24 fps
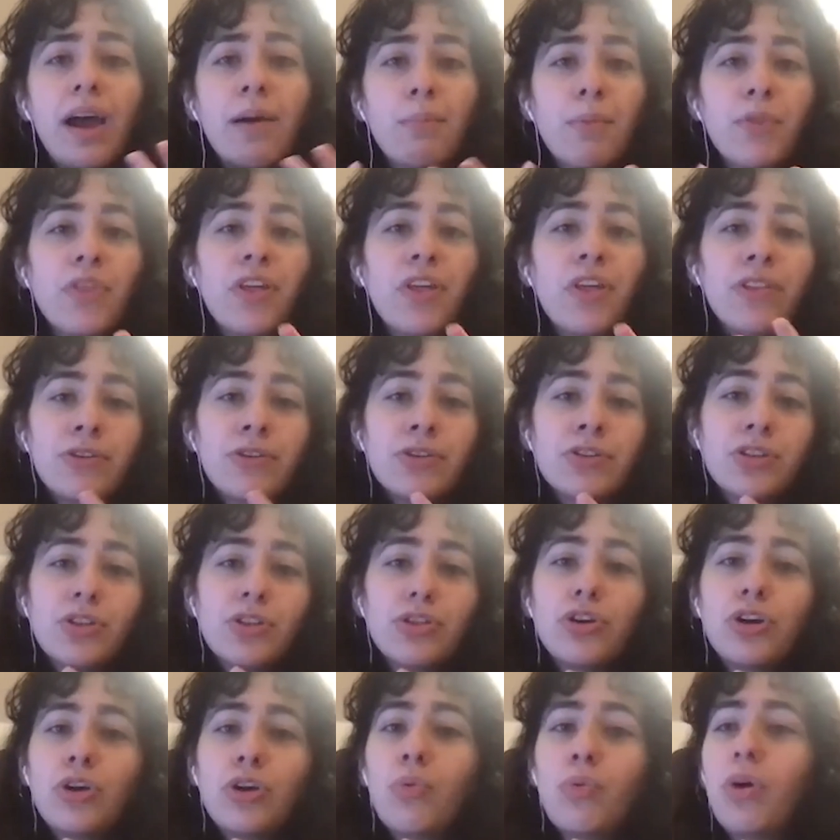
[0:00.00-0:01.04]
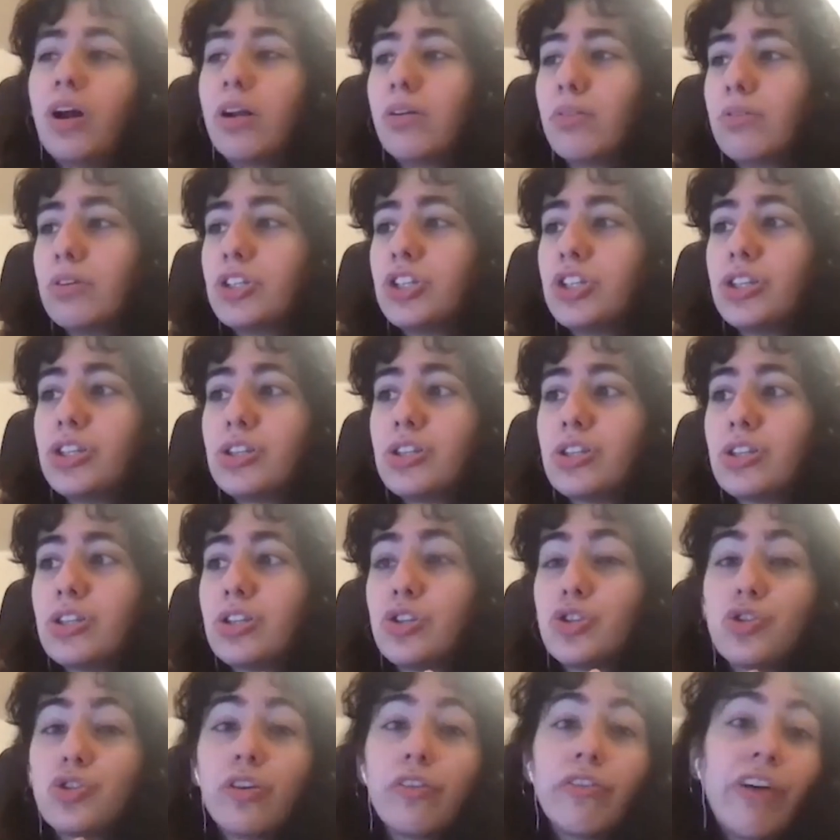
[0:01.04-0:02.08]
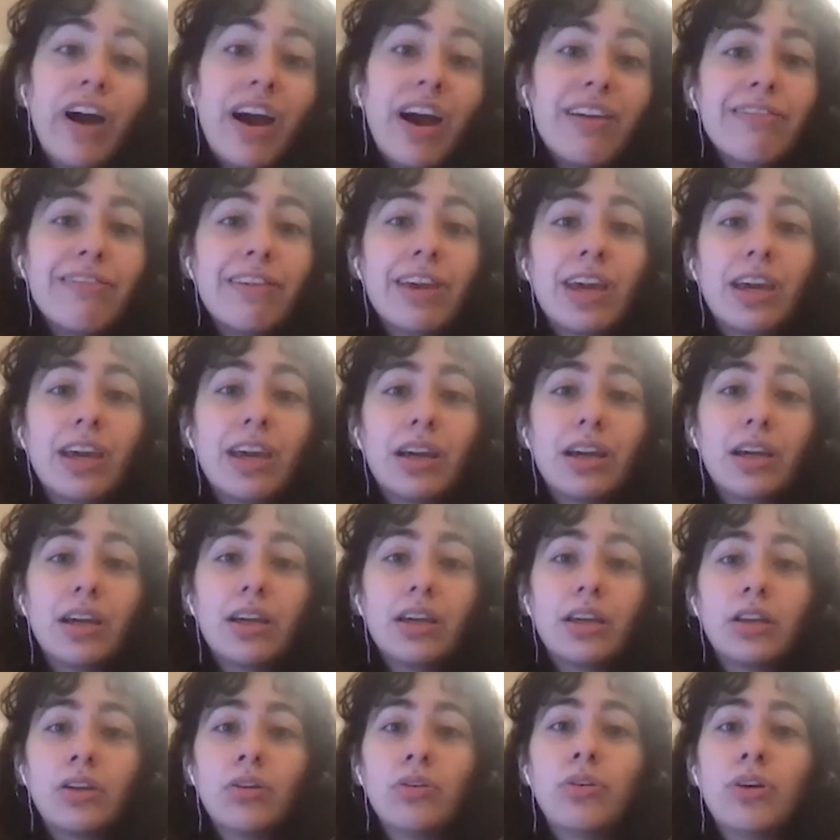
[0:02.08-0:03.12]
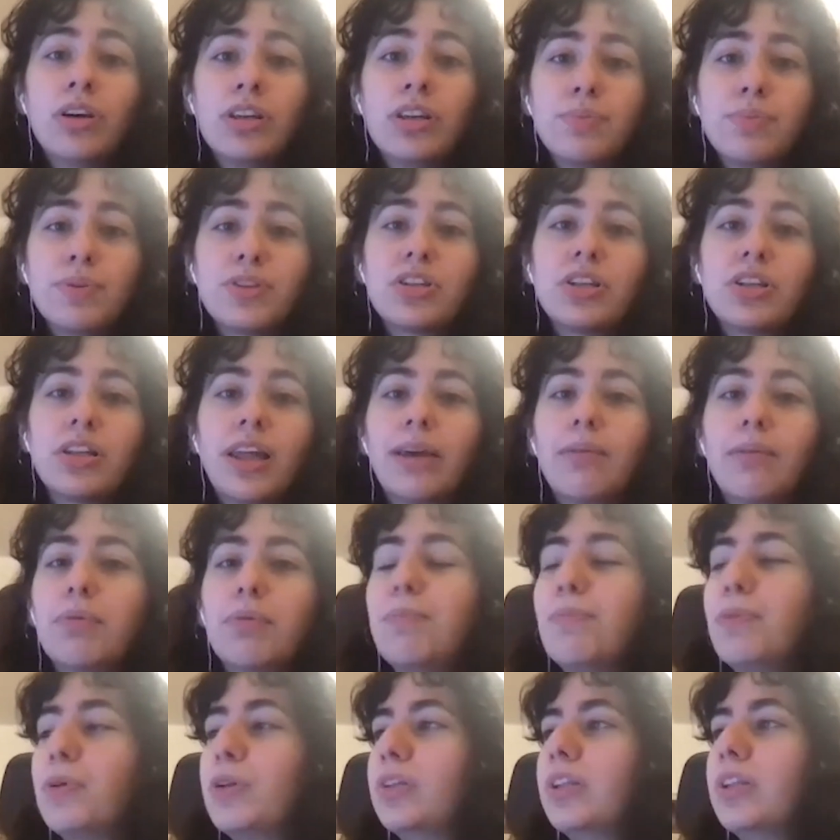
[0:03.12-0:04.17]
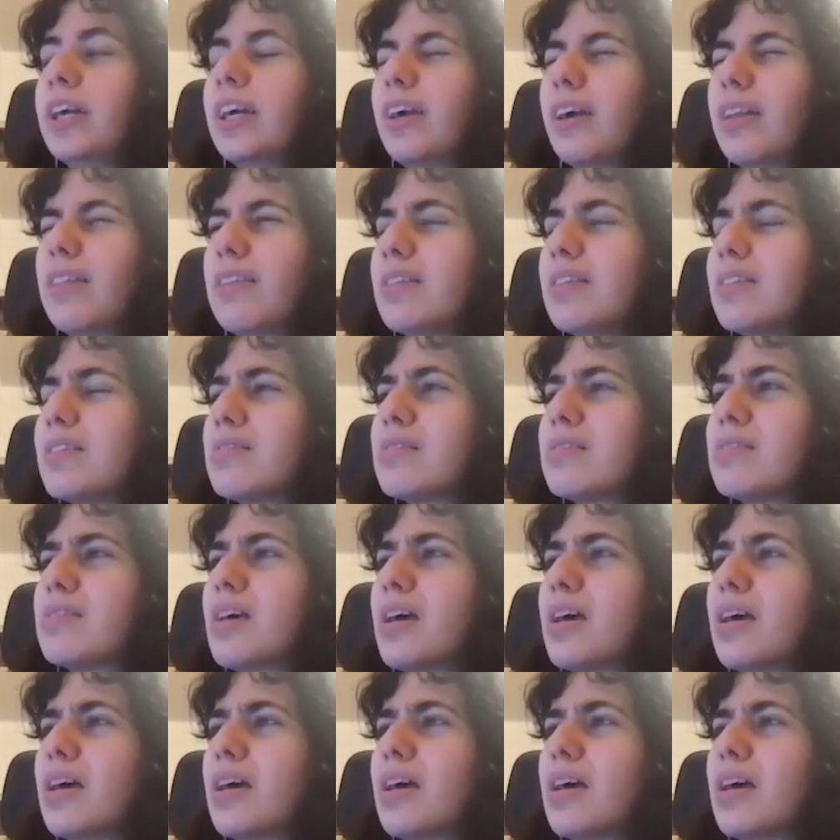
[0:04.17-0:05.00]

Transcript: But then there's the third one, which is surviving, you know, especially like people like I think this